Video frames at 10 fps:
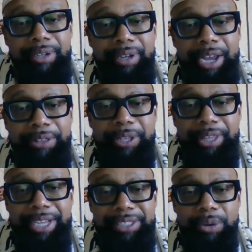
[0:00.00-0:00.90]
I think
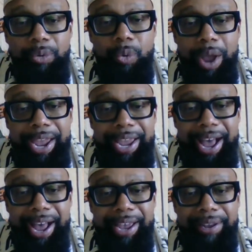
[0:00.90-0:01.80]
that's the way
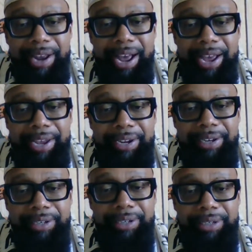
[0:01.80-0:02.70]
I
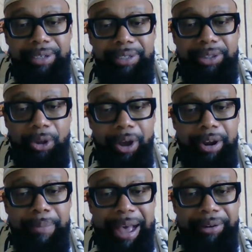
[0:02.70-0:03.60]
thought
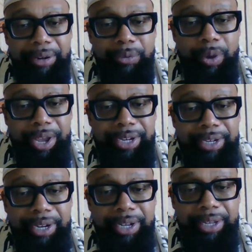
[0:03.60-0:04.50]
about it
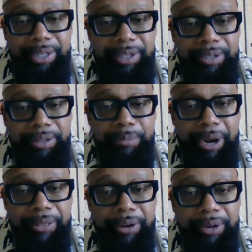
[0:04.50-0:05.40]
when the
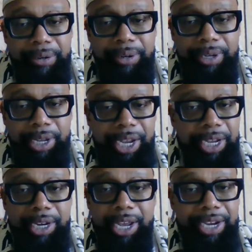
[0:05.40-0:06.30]
brother
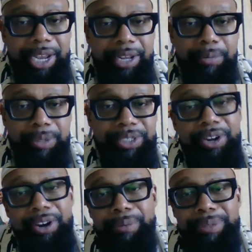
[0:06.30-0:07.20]
and he was,
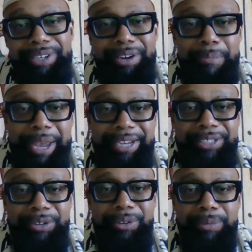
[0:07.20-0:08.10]
he was in a debate,
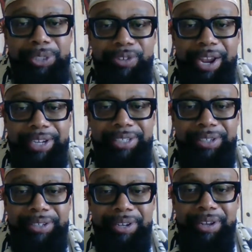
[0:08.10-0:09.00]
so he was trying
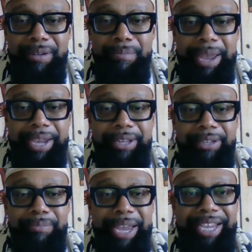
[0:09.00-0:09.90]
to make
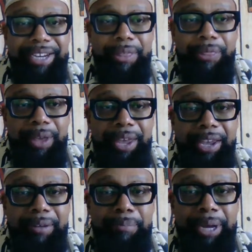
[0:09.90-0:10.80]
it a
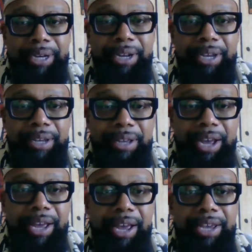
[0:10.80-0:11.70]
thing, but
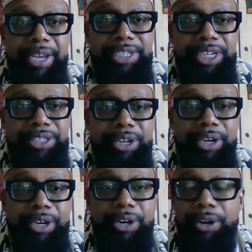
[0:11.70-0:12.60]
it just
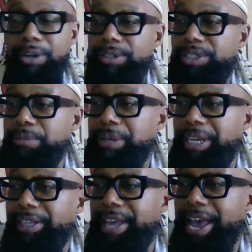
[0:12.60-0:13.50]
occurred to
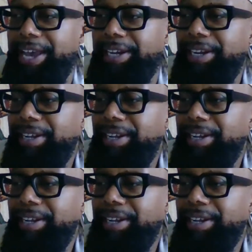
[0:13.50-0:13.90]
me that